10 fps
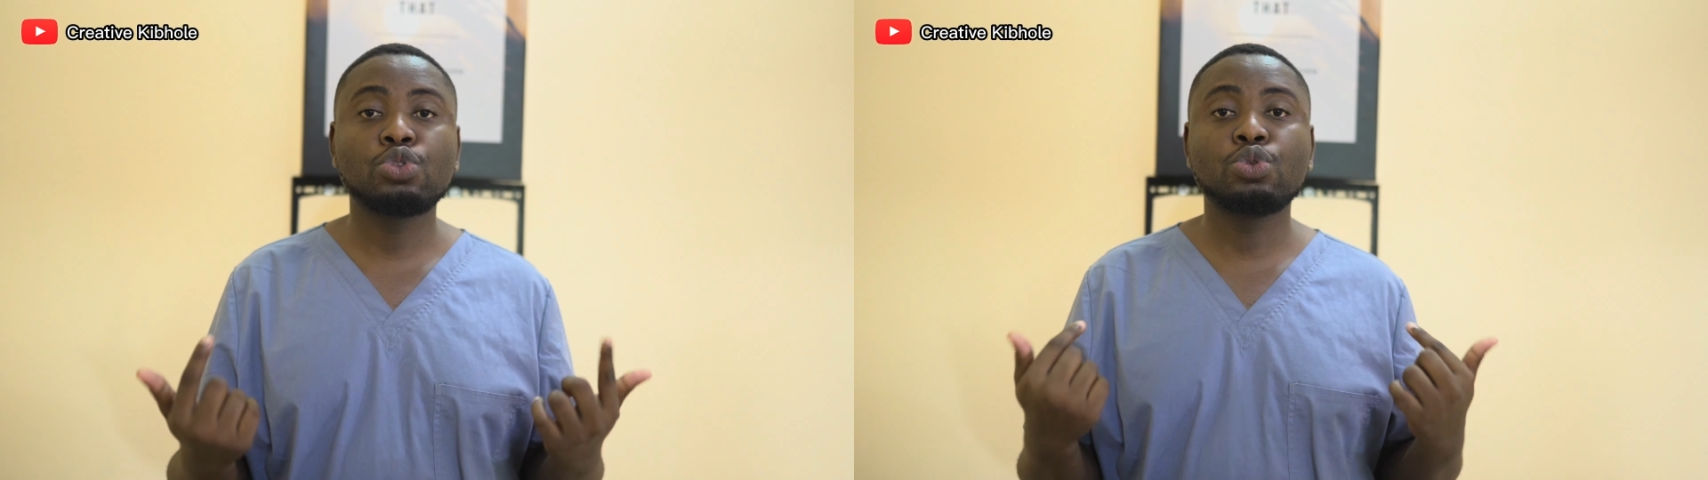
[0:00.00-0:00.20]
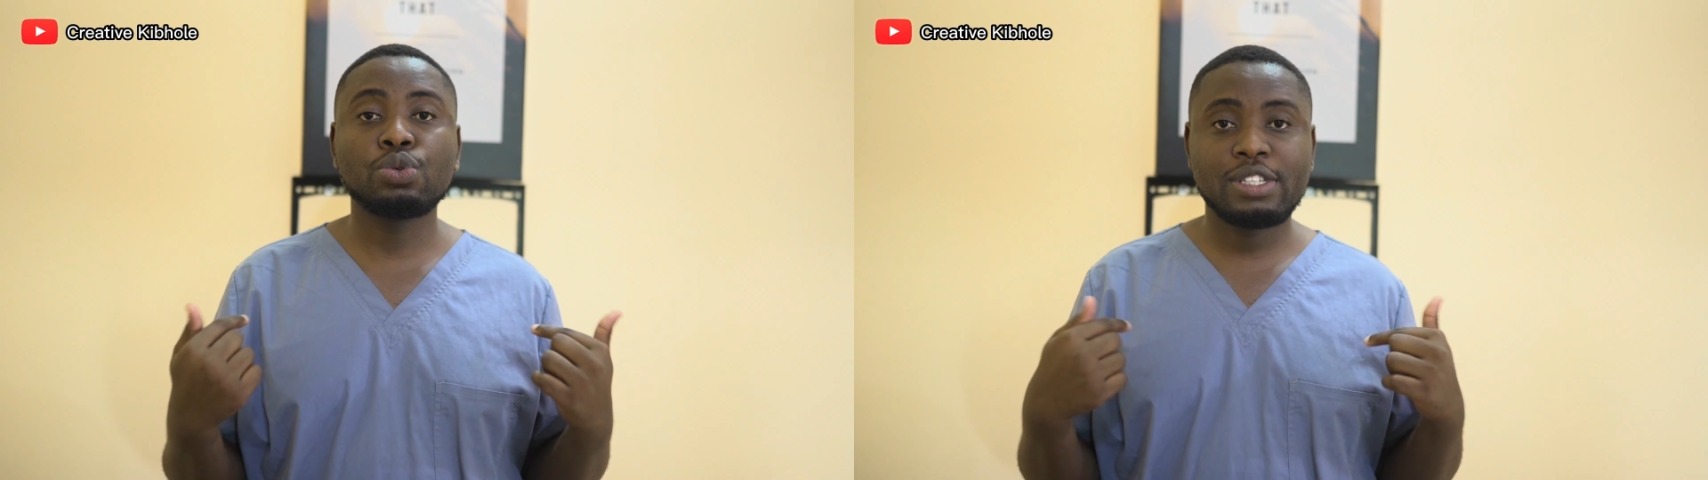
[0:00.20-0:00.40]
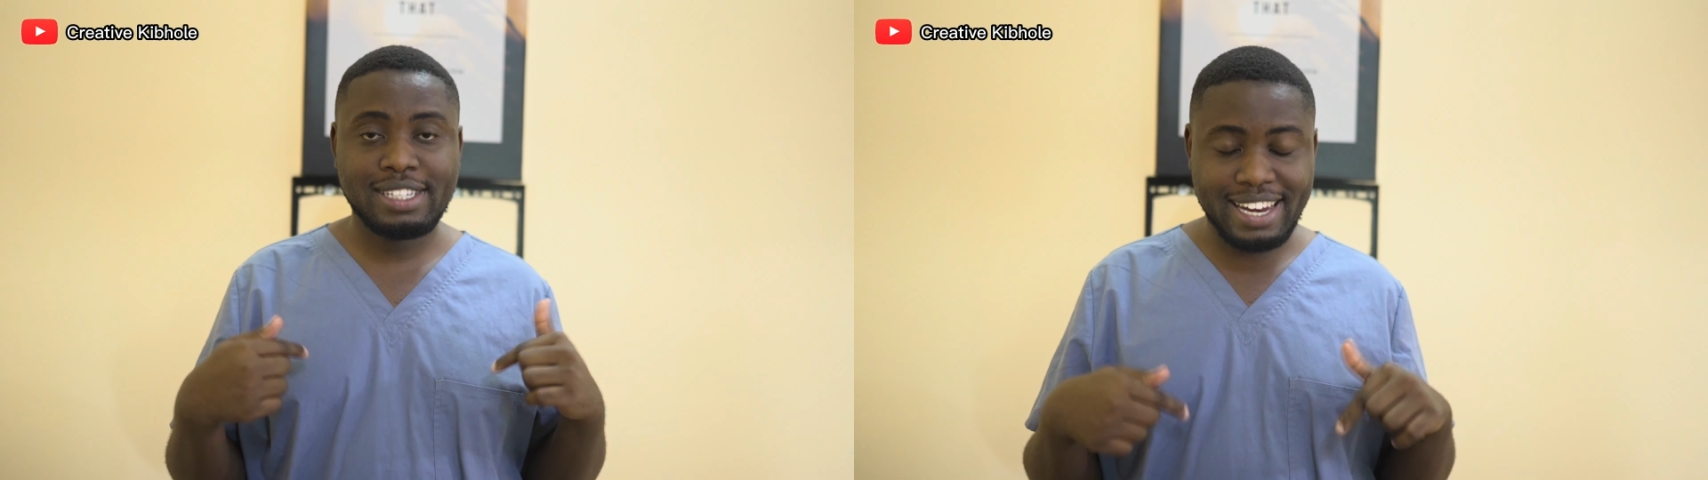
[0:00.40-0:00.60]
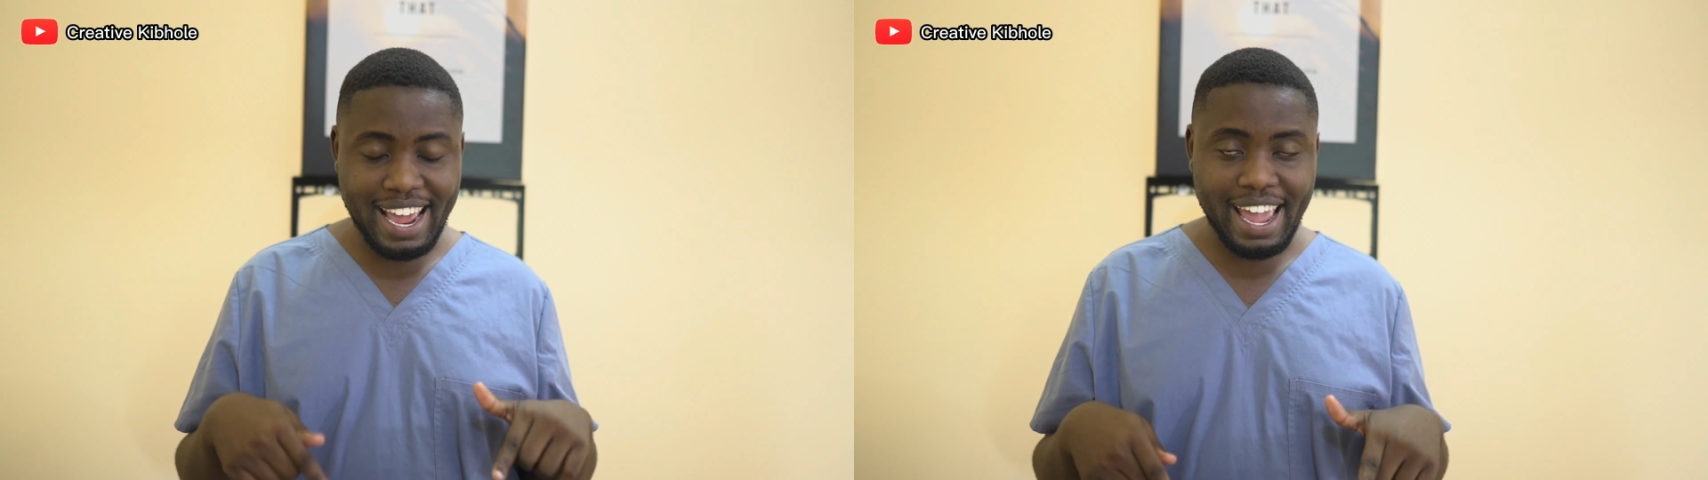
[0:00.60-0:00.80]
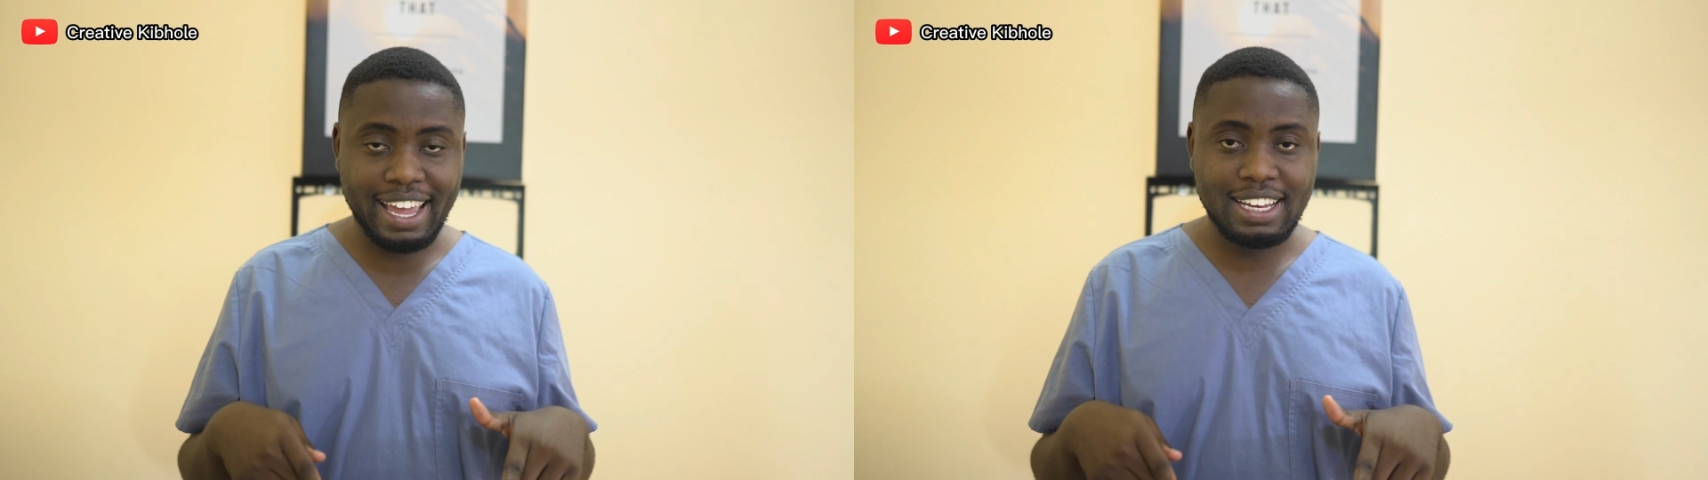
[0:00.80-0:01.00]
to
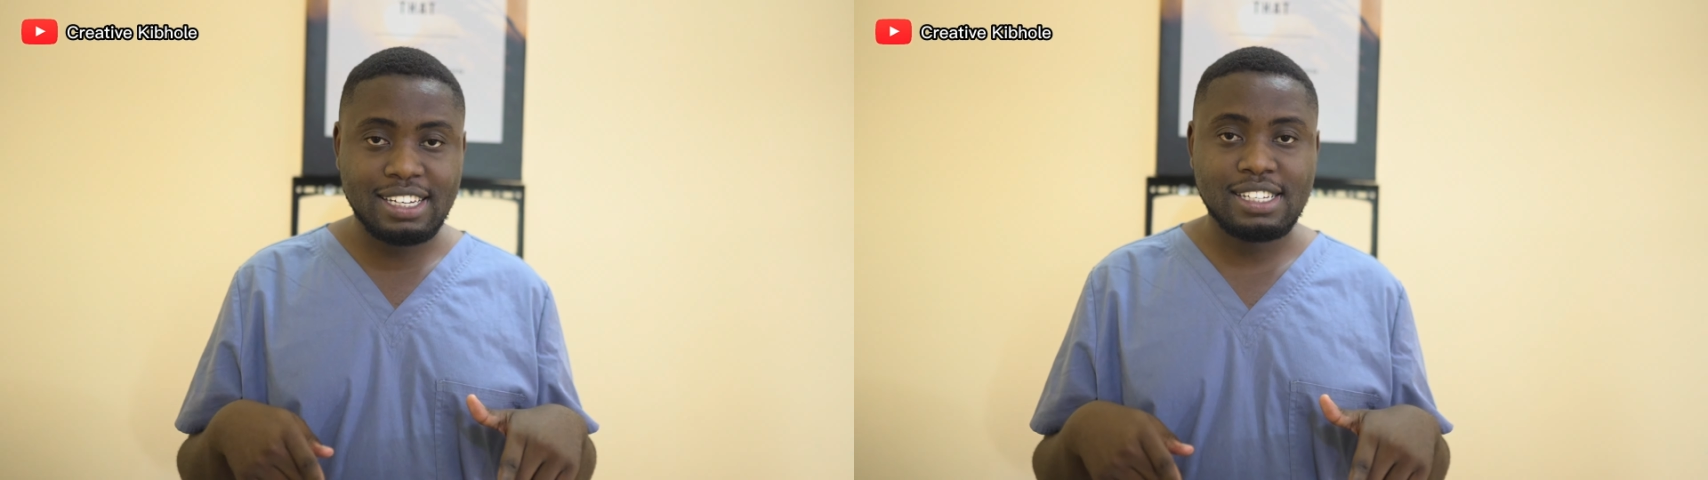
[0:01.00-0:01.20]
stay in